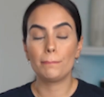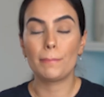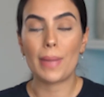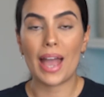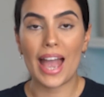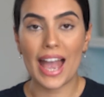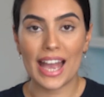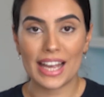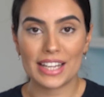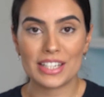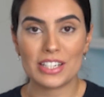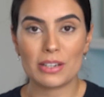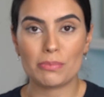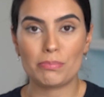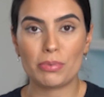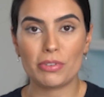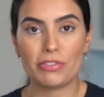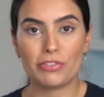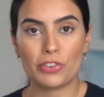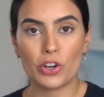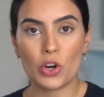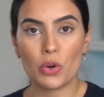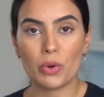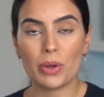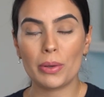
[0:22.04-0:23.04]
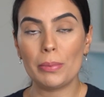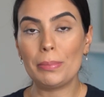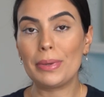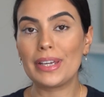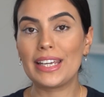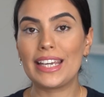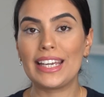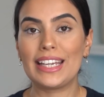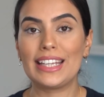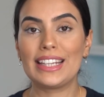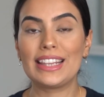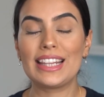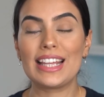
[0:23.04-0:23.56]
And before we
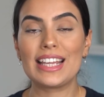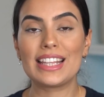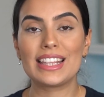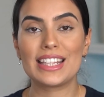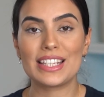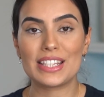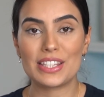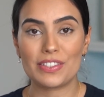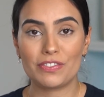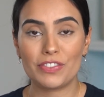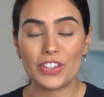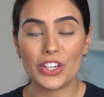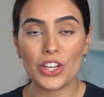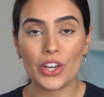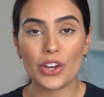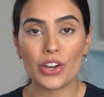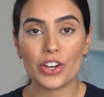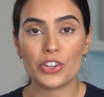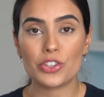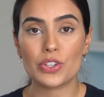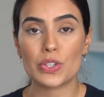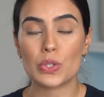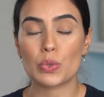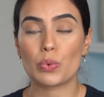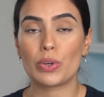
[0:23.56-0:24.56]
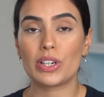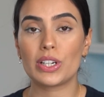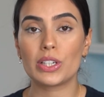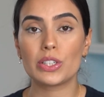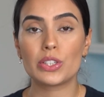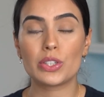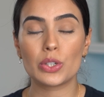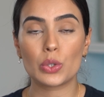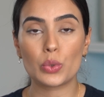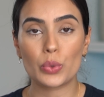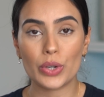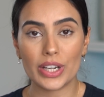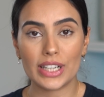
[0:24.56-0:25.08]
begin this video, I just wanted
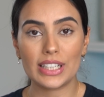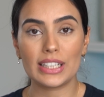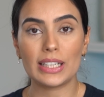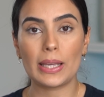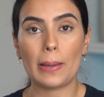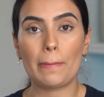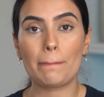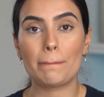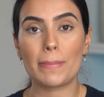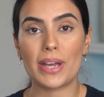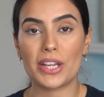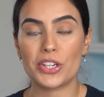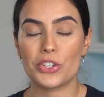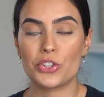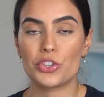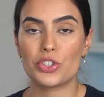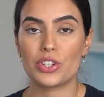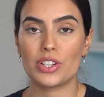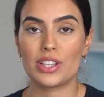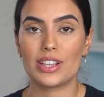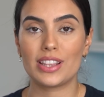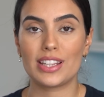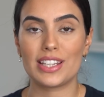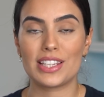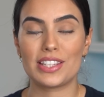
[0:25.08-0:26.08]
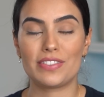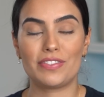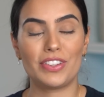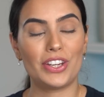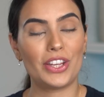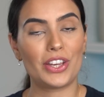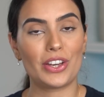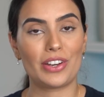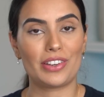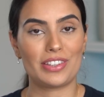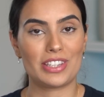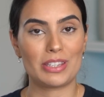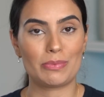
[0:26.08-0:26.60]
to quickly mention this
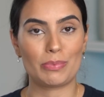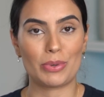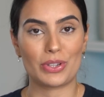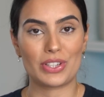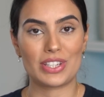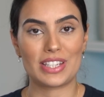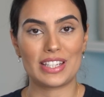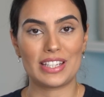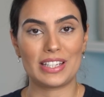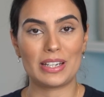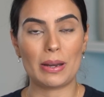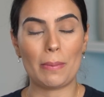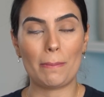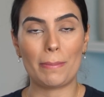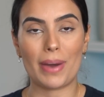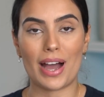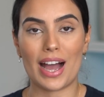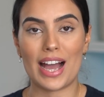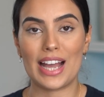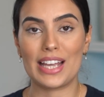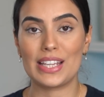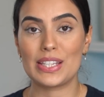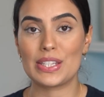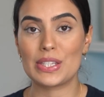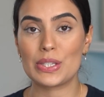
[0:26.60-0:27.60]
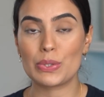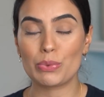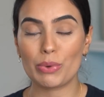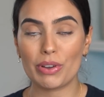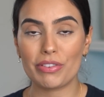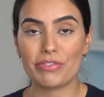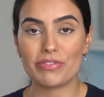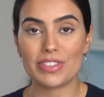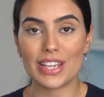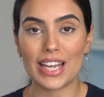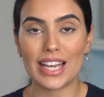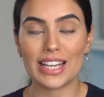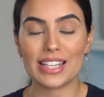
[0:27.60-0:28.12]
video is sponsored by
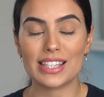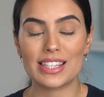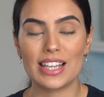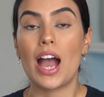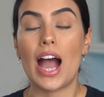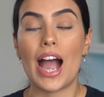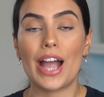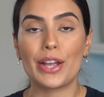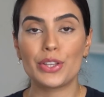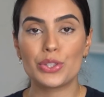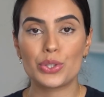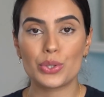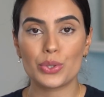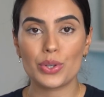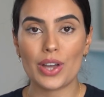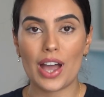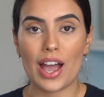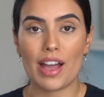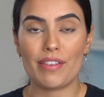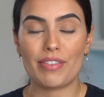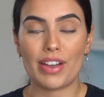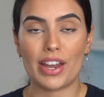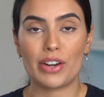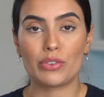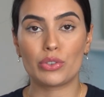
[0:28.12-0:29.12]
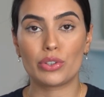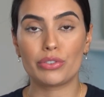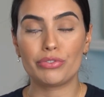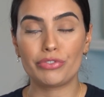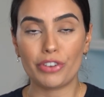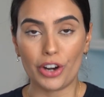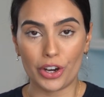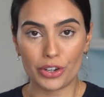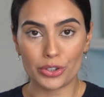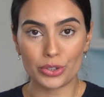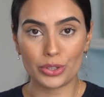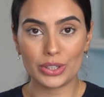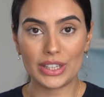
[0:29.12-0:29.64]
Swyftx. I do have a
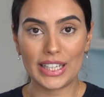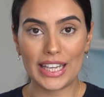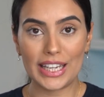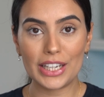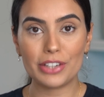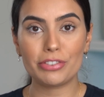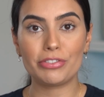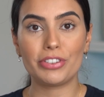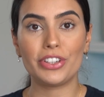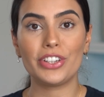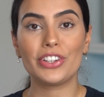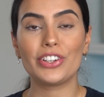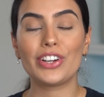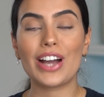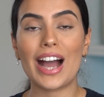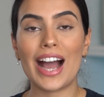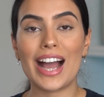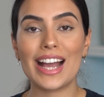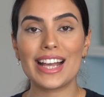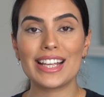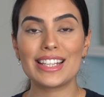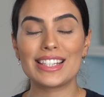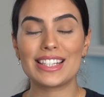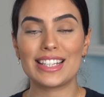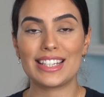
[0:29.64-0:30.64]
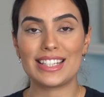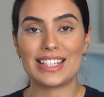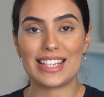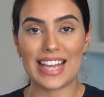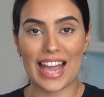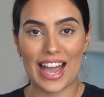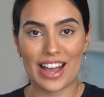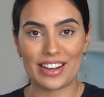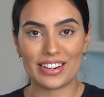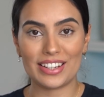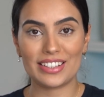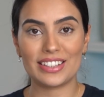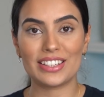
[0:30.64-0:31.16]
referral link for you guys
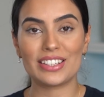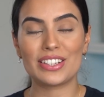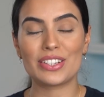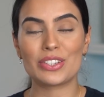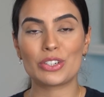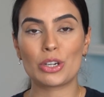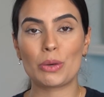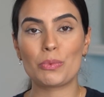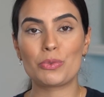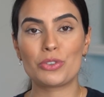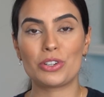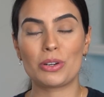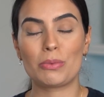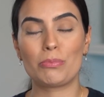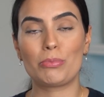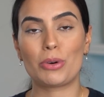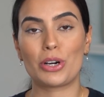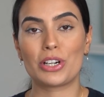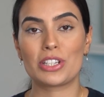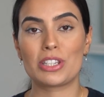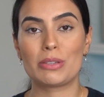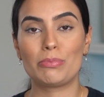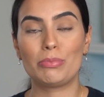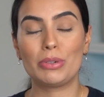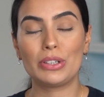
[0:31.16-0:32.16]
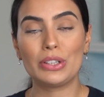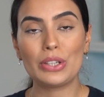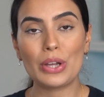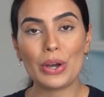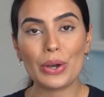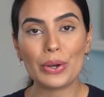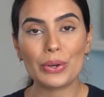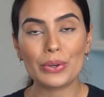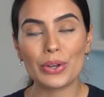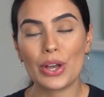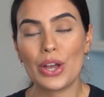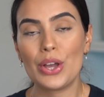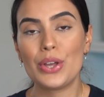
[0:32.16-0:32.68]
down in the description box
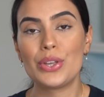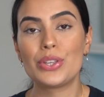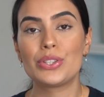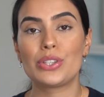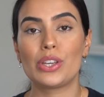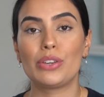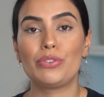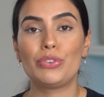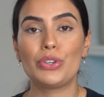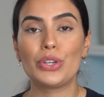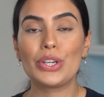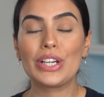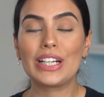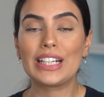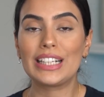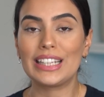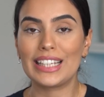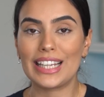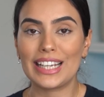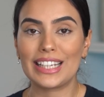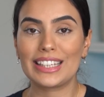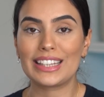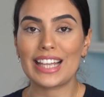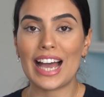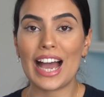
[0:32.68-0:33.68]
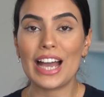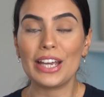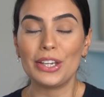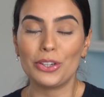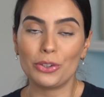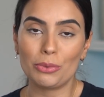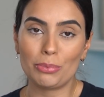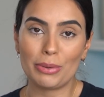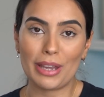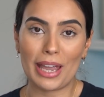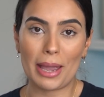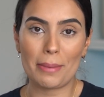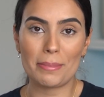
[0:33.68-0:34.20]
below. So if you click that, you'll
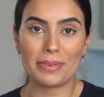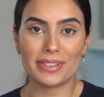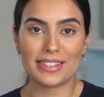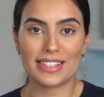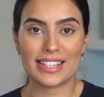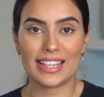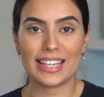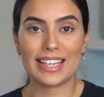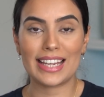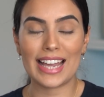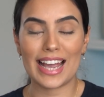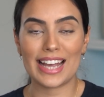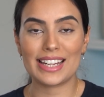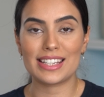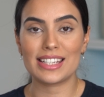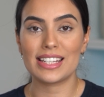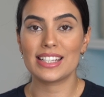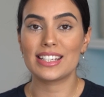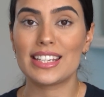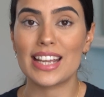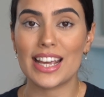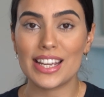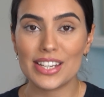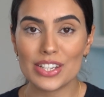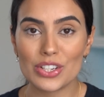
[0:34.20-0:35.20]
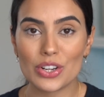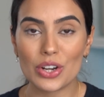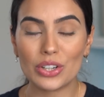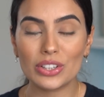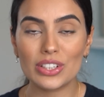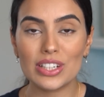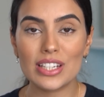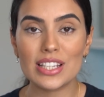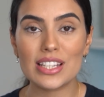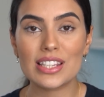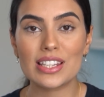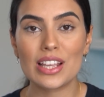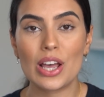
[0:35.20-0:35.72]
be able to get
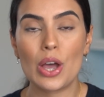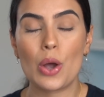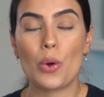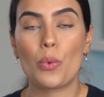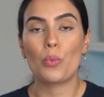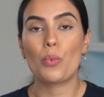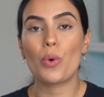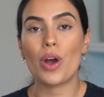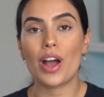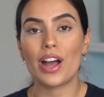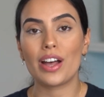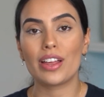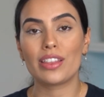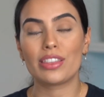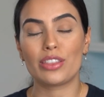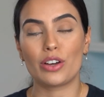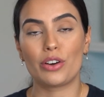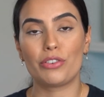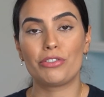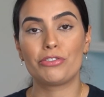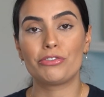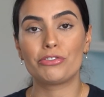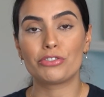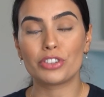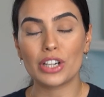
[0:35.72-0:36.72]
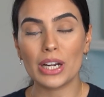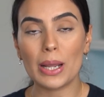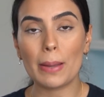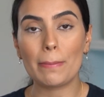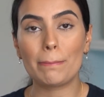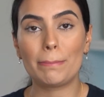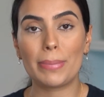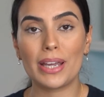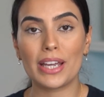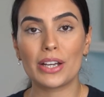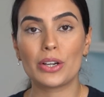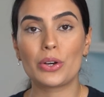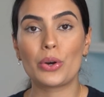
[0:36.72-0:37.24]
$10 worth of free
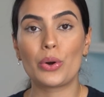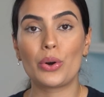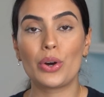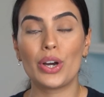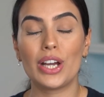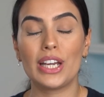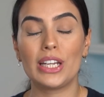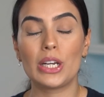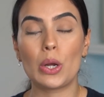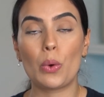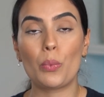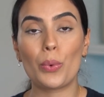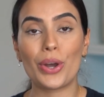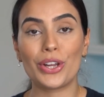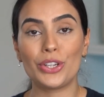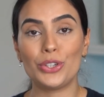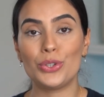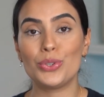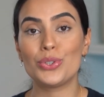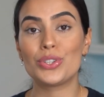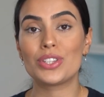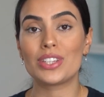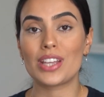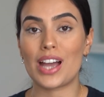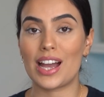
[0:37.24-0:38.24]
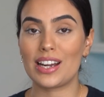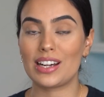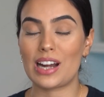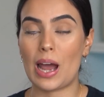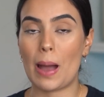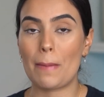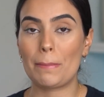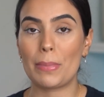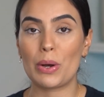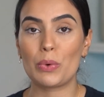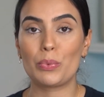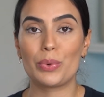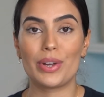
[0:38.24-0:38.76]
Bitcoin when you sign
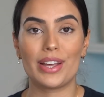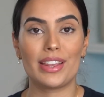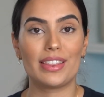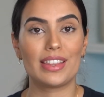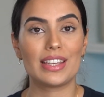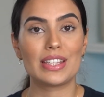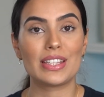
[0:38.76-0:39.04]
up with